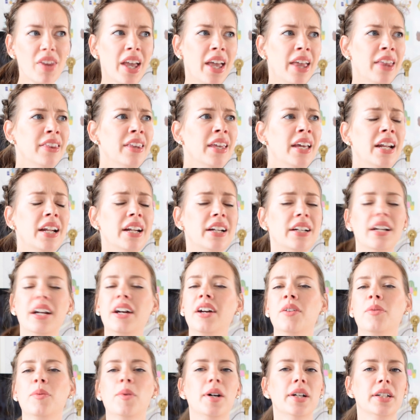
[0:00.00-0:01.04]
And then
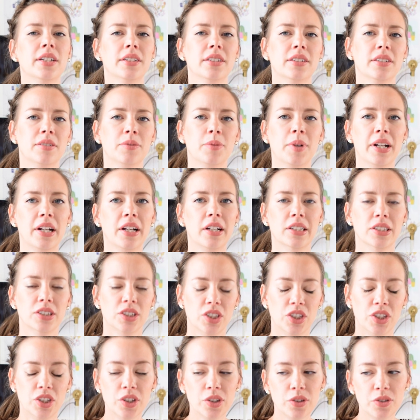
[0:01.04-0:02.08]
I went on
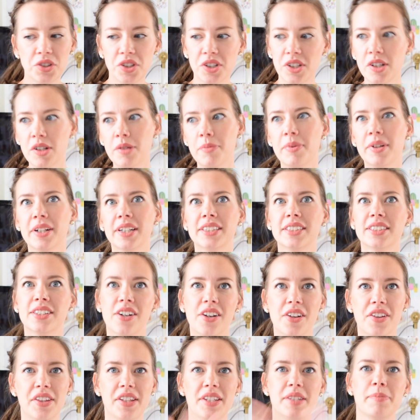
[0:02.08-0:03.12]
to YouTube and I saw
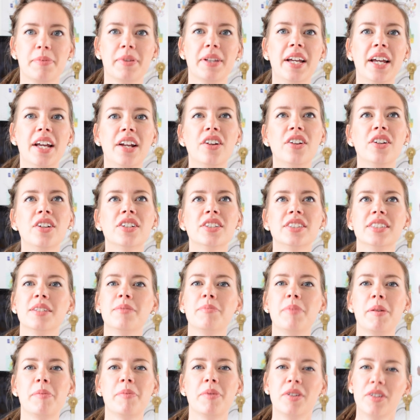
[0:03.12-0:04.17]
all these planners, and
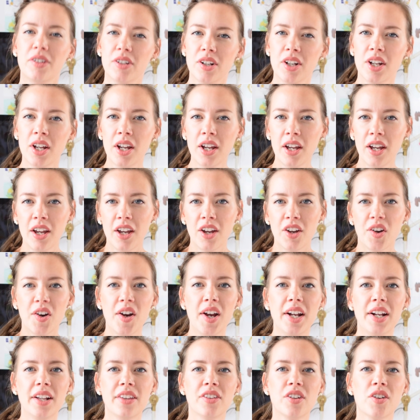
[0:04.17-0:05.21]
people are
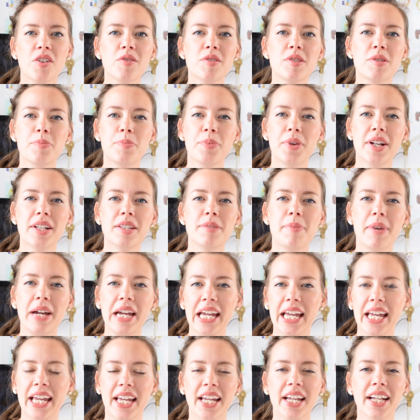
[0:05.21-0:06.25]
creating their own spreads by
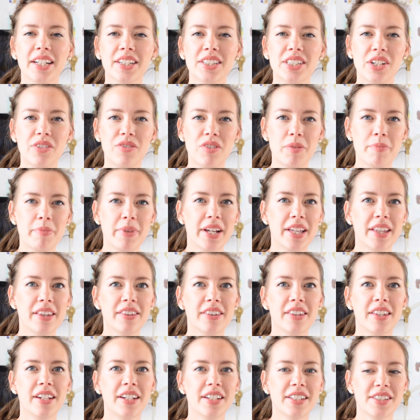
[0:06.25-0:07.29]
hand every
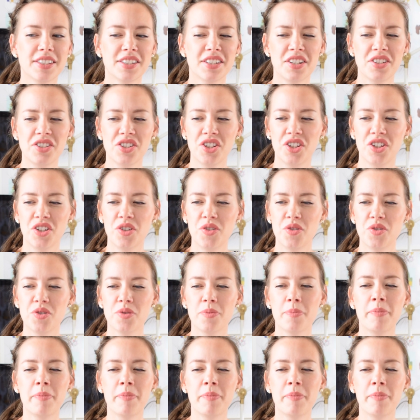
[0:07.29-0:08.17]
month, and it's such a huge,